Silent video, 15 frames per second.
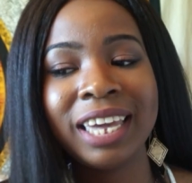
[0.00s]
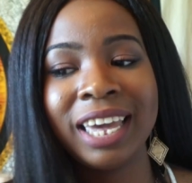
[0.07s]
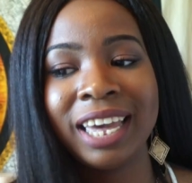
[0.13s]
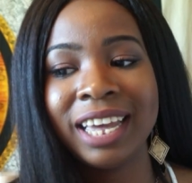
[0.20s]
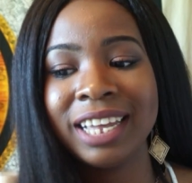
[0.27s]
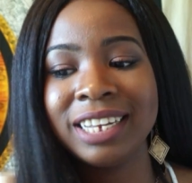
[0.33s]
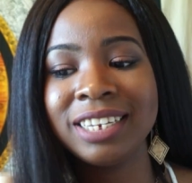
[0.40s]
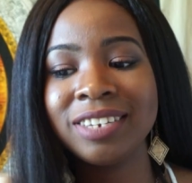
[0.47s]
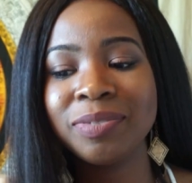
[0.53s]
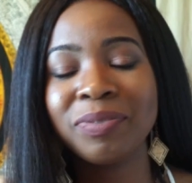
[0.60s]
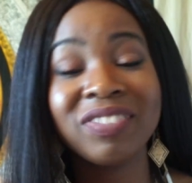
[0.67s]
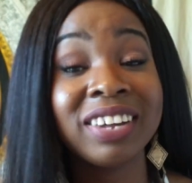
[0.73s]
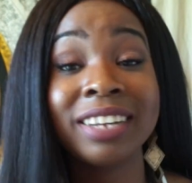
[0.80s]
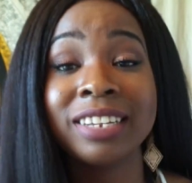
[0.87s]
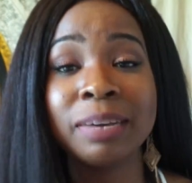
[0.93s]
and
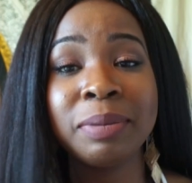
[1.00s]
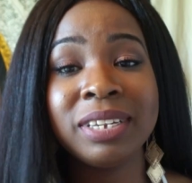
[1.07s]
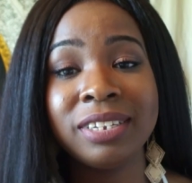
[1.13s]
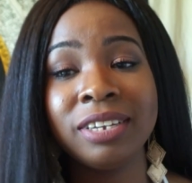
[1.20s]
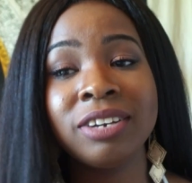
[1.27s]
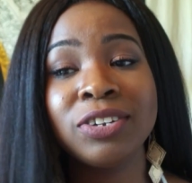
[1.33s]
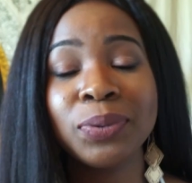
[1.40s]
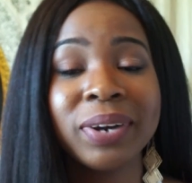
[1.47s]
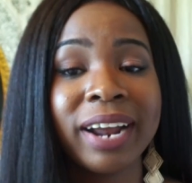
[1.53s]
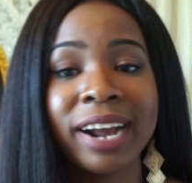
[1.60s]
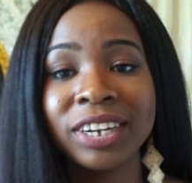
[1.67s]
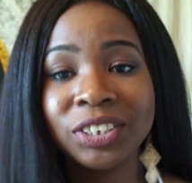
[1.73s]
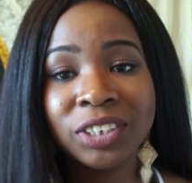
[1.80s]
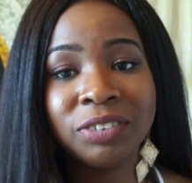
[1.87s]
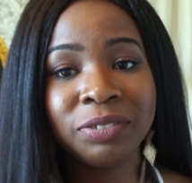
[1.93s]
Flat Tummy Tea on Twitter
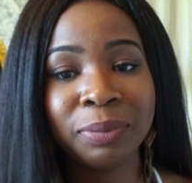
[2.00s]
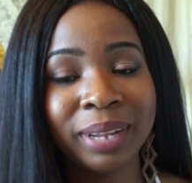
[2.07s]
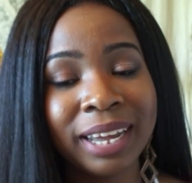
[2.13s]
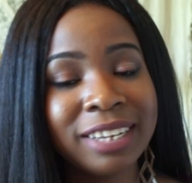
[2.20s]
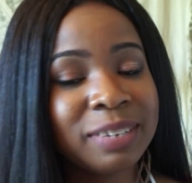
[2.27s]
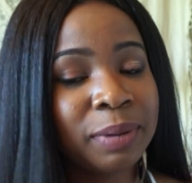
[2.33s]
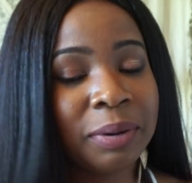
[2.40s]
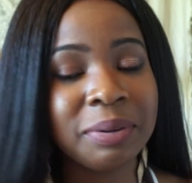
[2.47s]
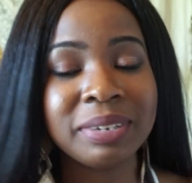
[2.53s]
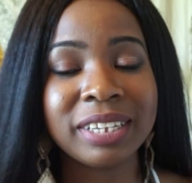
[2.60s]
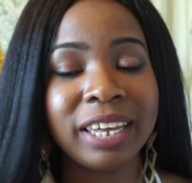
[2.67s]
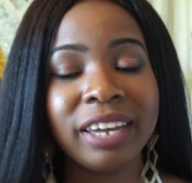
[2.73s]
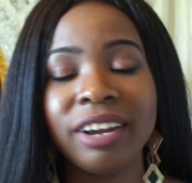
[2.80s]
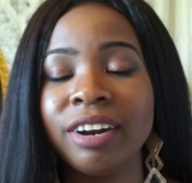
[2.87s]
actually replied to me and was like,